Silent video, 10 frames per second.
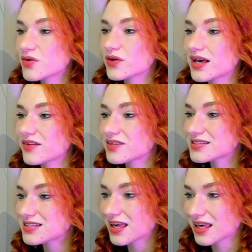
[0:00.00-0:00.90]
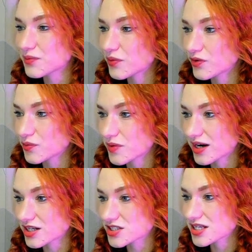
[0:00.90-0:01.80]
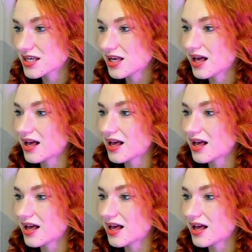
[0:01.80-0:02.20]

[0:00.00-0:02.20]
We have this a-pawn march.